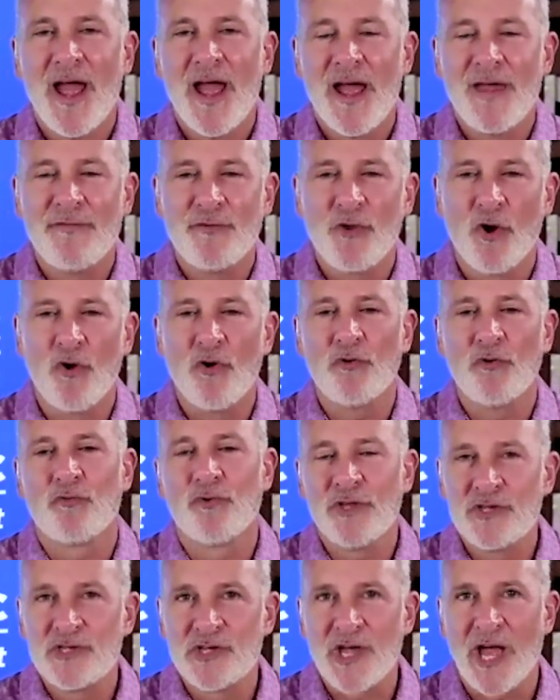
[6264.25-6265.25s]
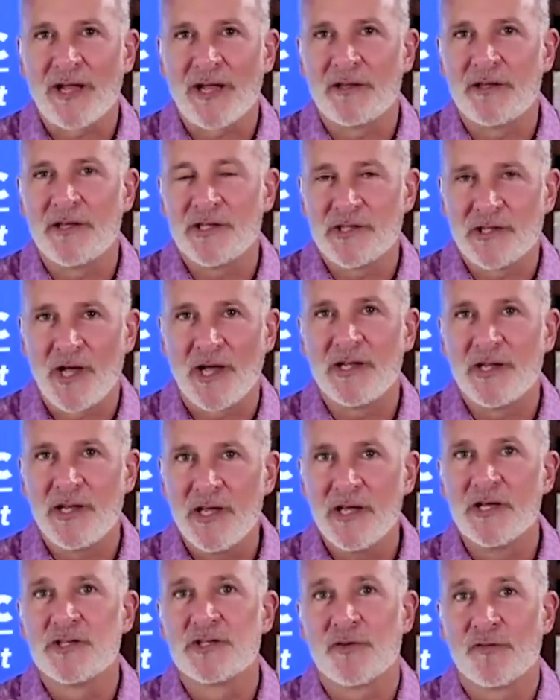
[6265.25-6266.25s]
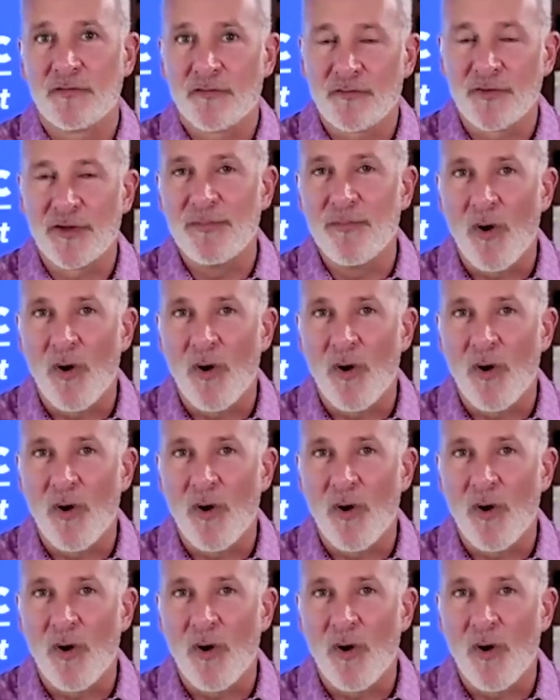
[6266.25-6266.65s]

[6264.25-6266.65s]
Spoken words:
and don't reject these ideas of free